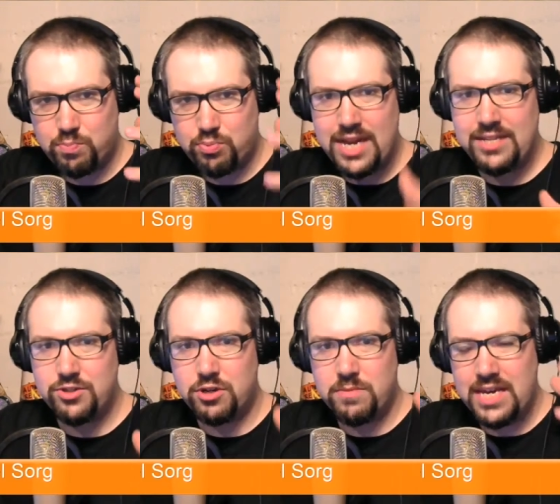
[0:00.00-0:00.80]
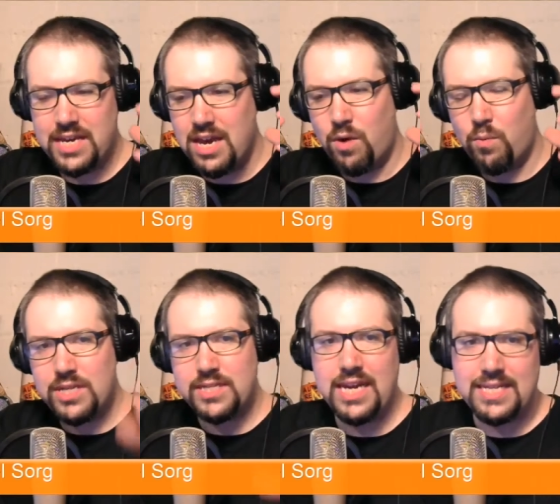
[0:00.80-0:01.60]
brainstorming,
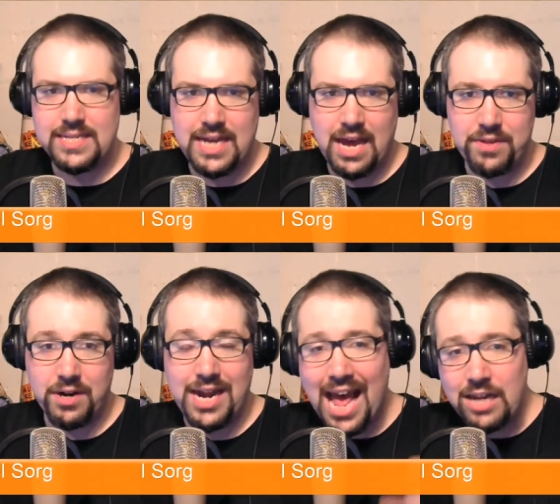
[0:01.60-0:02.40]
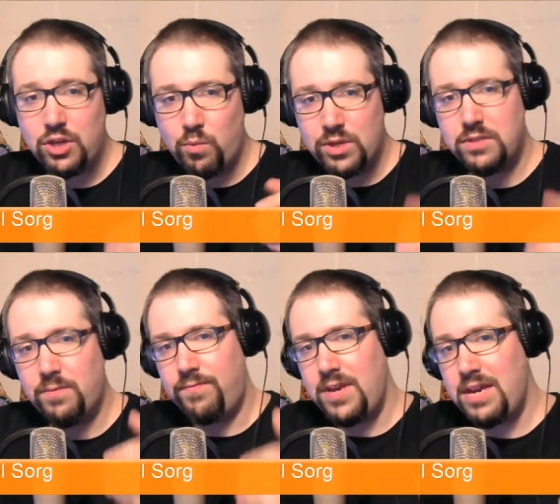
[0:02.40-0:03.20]
wants to get this out there, and actually wants
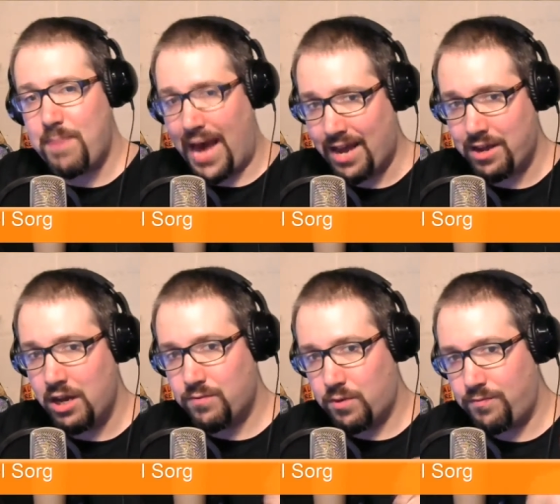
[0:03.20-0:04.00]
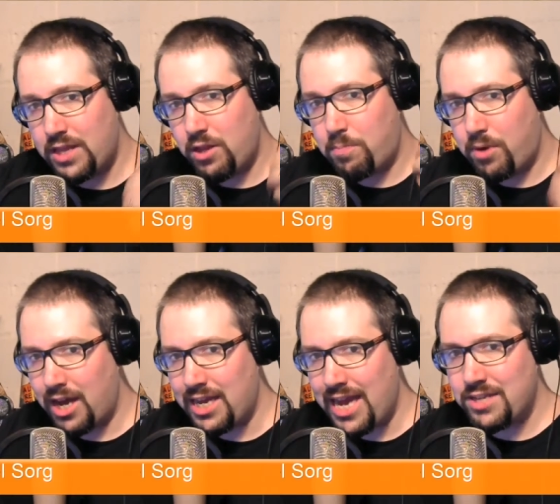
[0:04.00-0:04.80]
some feedback from fellow
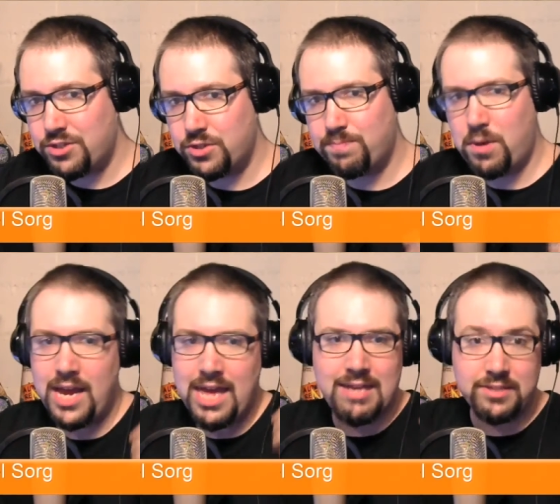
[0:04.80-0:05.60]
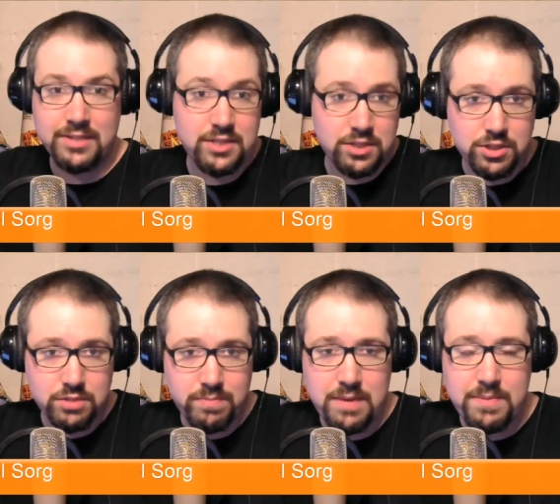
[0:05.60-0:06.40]
podcasters, podcast
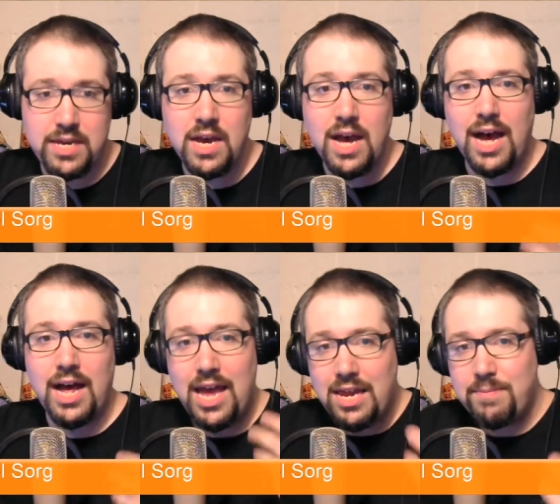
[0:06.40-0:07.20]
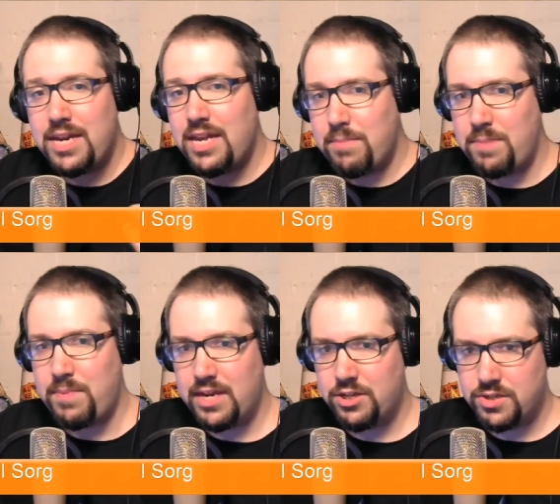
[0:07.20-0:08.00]
listeners, maybe anybody that might
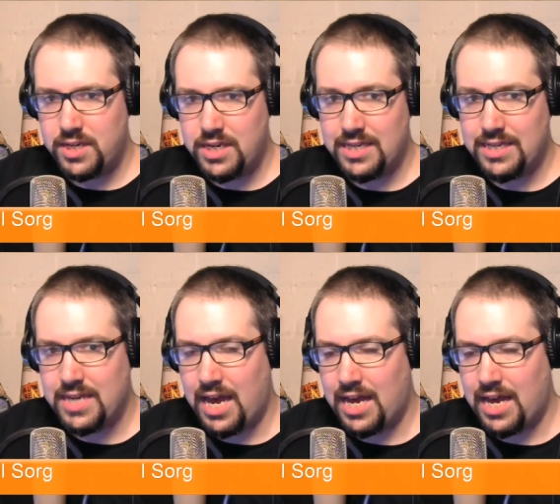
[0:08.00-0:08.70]
be interested in this